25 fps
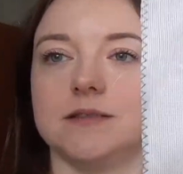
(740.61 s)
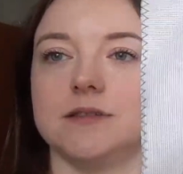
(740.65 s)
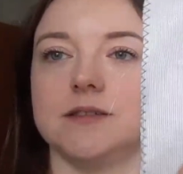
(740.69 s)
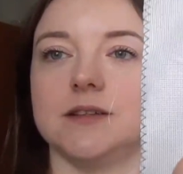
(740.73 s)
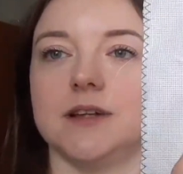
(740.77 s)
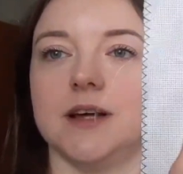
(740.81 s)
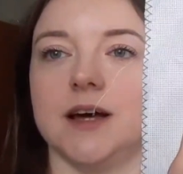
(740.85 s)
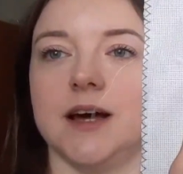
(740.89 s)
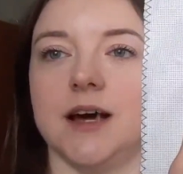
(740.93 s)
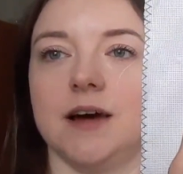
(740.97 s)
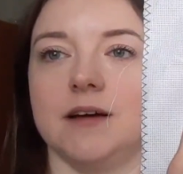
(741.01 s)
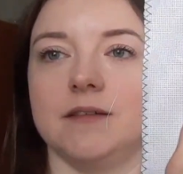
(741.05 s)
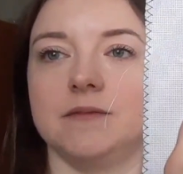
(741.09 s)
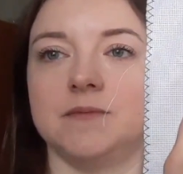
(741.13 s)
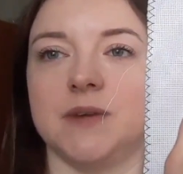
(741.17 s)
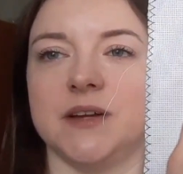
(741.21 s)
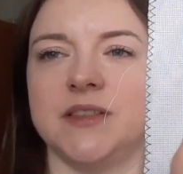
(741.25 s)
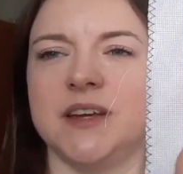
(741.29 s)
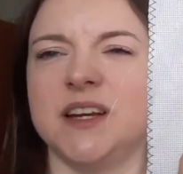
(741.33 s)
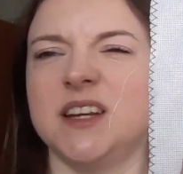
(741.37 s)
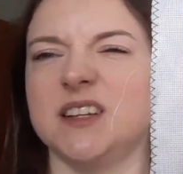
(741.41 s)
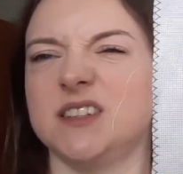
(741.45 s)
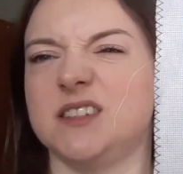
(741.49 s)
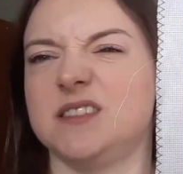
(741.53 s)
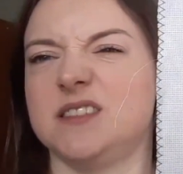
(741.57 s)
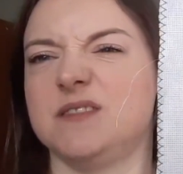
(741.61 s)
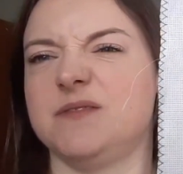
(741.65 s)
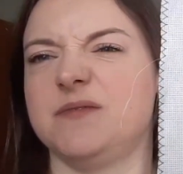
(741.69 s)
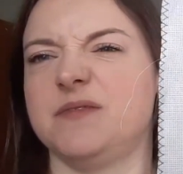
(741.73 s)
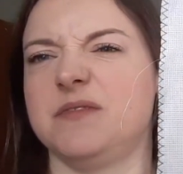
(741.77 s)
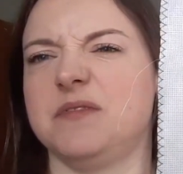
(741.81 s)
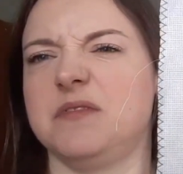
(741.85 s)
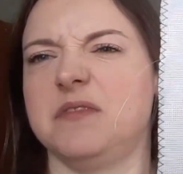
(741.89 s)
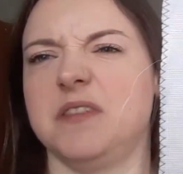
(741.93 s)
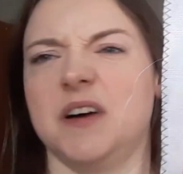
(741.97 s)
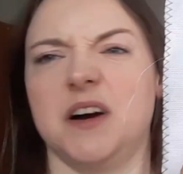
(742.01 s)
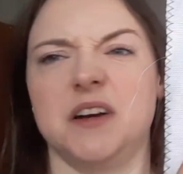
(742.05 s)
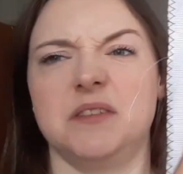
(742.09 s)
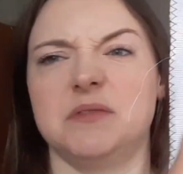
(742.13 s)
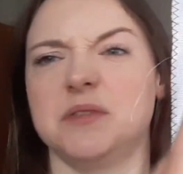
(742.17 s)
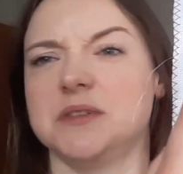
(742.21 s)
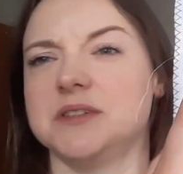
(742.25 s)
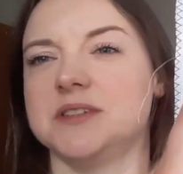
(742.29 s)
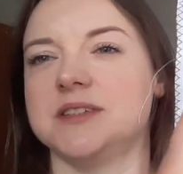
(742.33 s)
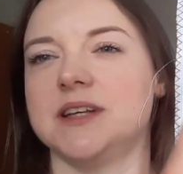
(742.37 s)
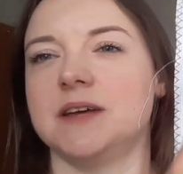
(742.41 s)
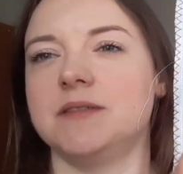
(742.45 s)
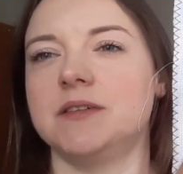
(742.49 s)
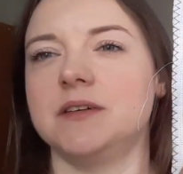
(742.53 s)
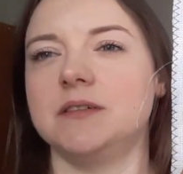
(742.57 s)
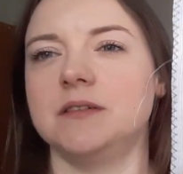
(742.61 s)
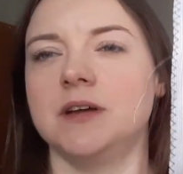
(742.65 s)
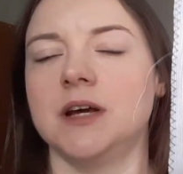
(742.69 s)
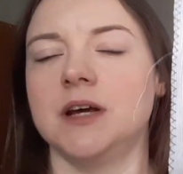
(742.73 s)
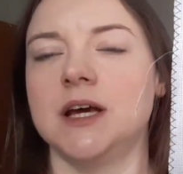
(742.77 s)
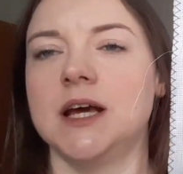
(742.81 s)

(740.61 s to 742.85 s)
I think it's 517,